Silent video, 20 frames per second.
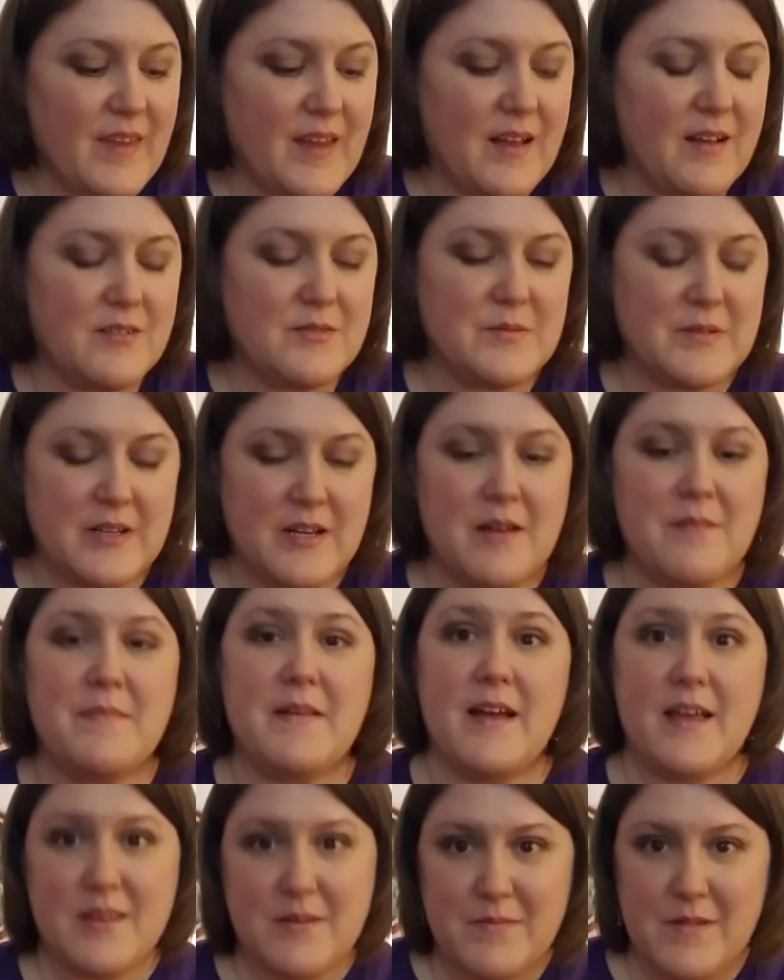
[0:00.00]
I was working on
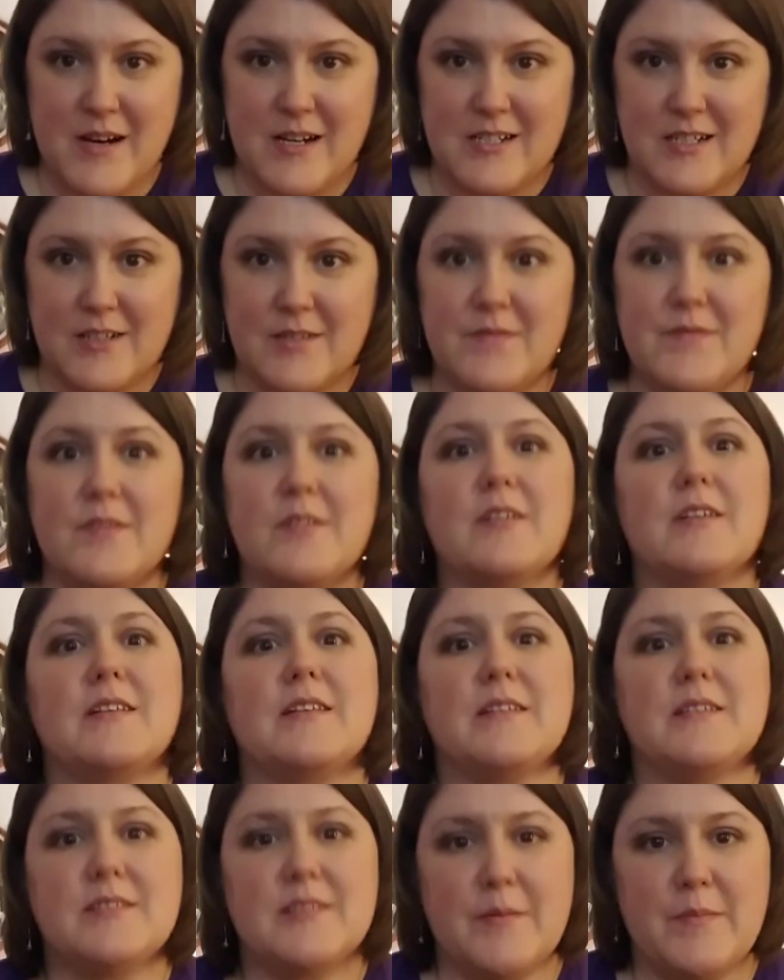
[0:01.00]
my other project for
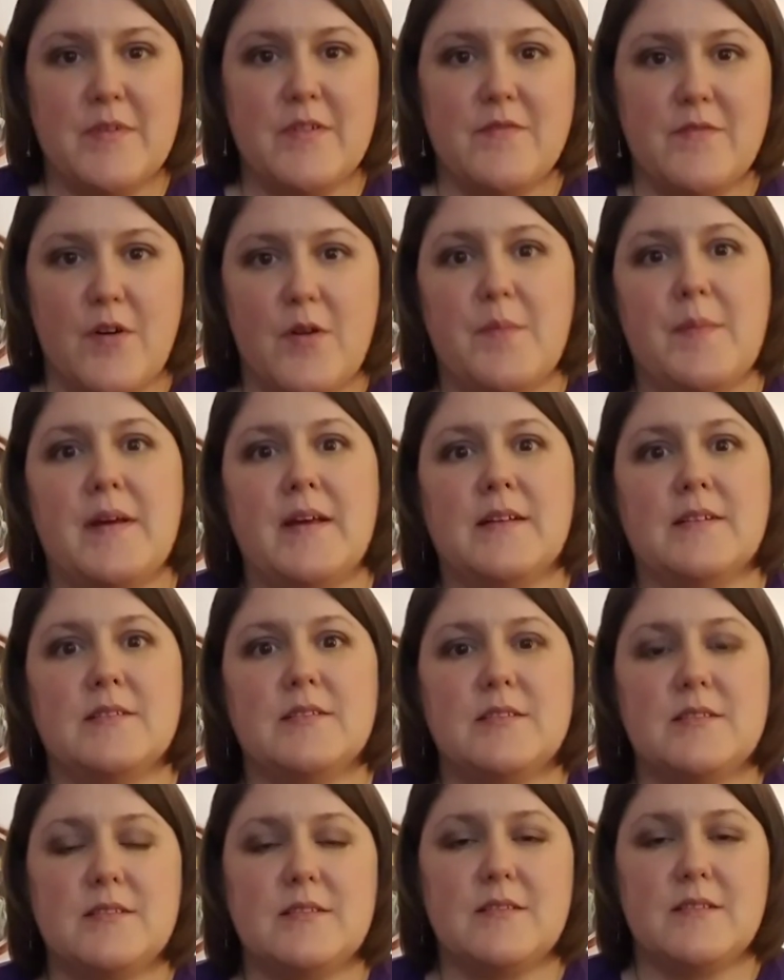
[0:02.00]
the Summer Romance
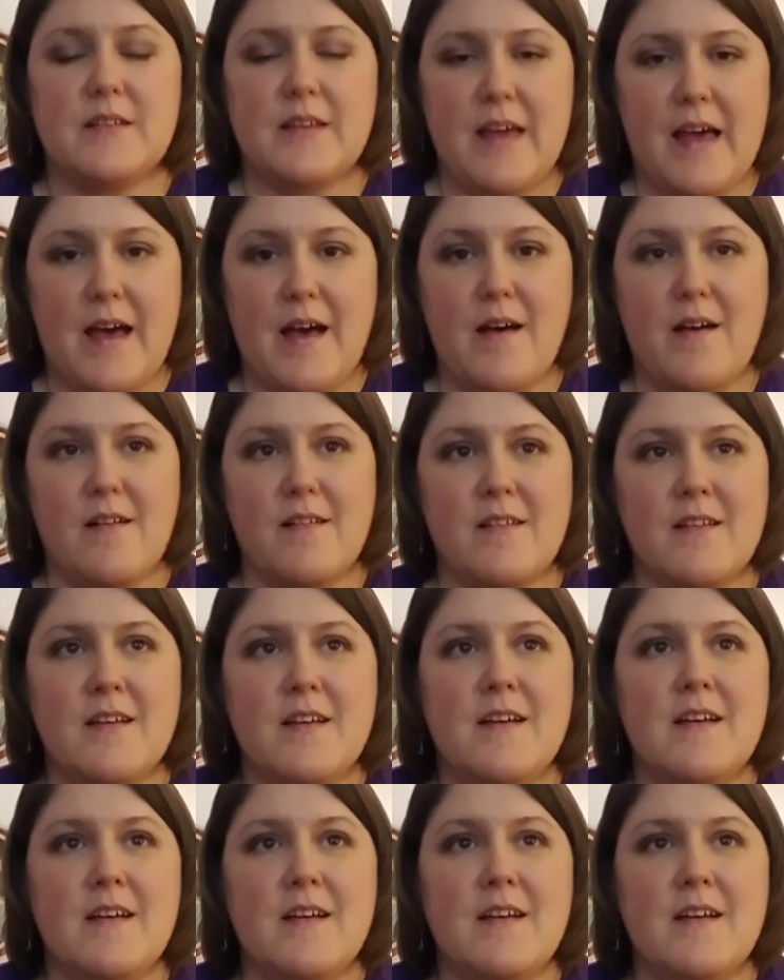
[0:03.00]
cowl,